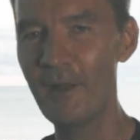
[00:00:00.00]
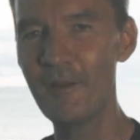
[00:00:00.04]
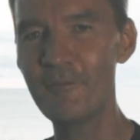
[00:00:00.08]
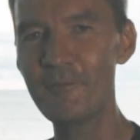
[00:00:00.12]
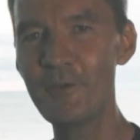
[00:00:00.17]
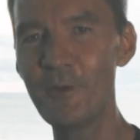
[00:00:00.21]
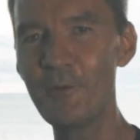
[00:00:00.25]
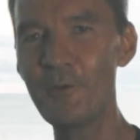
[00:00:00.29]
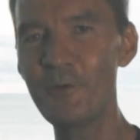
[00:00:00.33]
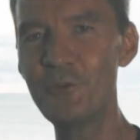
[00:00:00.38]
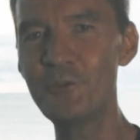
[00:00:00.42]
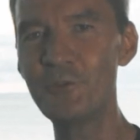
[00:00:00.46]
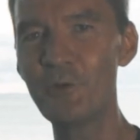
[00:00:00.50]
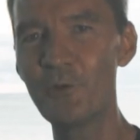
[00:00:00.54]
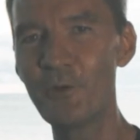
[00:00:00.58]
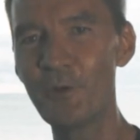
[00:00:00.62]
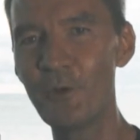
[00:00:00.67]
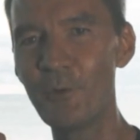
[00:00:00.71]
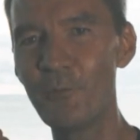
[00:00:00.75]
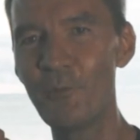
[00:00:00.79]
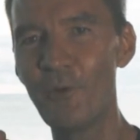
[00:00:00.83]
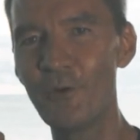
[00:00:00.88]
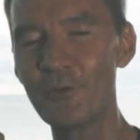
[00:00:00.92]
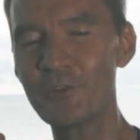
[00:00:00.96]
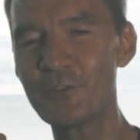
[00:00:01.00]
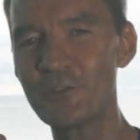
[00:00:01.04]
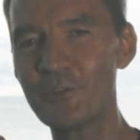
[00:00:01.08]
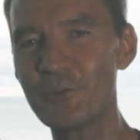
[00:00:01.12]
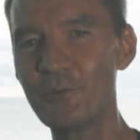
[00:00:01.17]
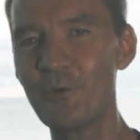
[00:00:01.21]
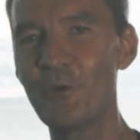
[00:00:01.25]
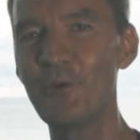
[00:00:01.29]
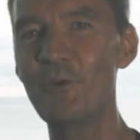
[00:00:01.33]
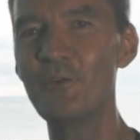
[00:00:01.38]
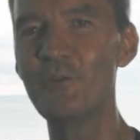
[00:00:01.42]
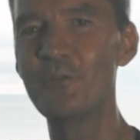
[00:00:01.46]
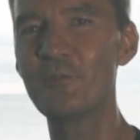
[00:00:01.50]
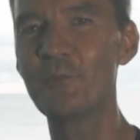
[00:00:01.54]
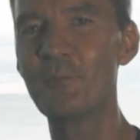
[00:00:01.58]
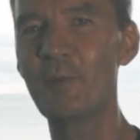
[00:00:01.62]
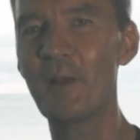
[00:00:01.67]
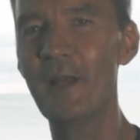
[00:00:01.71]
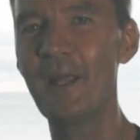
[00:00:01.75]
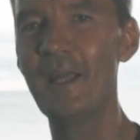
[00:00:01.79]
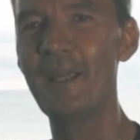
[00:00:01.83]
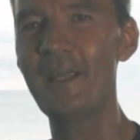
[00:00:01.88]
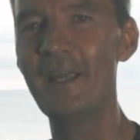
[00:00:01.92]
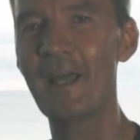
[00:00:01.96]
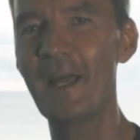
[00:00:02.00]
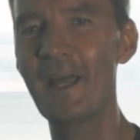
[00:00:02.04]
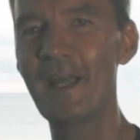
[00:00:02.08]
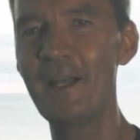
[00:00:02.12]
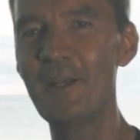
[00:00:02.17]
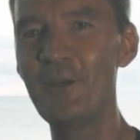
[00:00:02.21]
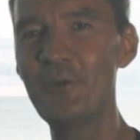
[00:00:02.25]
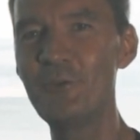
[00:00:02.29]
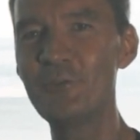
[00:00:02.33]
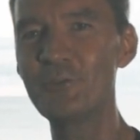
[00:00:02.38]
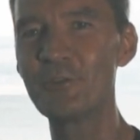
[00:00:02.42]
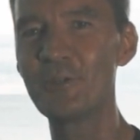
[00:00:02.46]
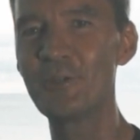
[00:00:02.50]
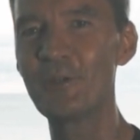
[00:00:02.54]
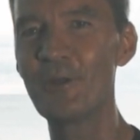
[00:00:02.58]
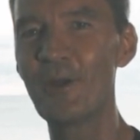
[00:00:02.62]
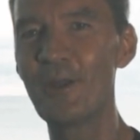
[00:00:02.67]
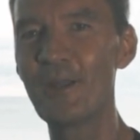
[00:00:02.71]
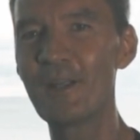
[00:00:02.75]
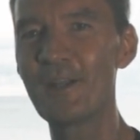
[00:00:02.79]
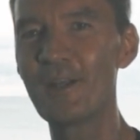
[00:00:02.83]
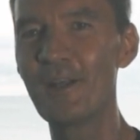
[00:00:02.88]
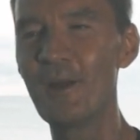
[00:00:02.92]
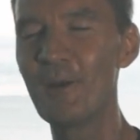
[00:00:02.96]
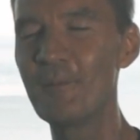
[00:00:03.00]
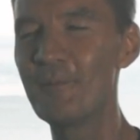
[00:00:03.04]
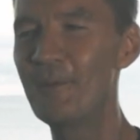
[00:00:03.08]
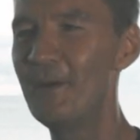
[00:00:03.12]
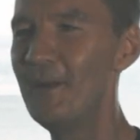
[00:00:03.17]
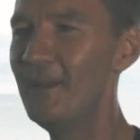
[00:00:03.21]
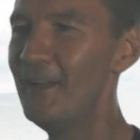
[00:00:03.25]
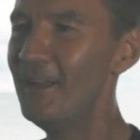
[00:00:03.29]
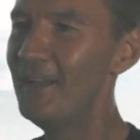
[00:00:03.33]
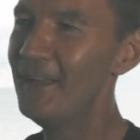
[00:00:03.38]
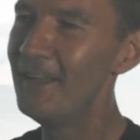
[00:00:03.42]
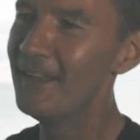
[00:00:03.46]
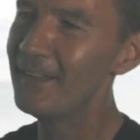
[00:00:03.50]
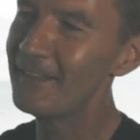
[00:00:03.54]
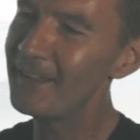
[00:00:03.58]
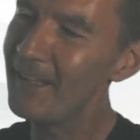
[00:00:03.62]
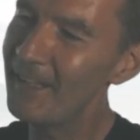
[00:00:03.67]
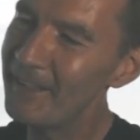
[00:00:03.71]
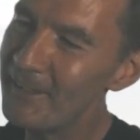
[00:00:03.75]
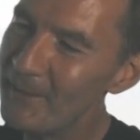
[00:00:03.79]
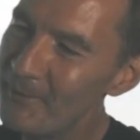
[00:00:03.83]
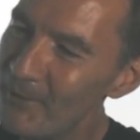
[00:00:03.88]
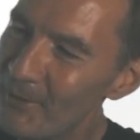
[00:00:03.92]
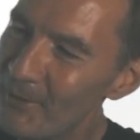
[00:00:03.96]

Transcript: viewers, you're going to watch Groove play at Illuzion nightclub. Thank you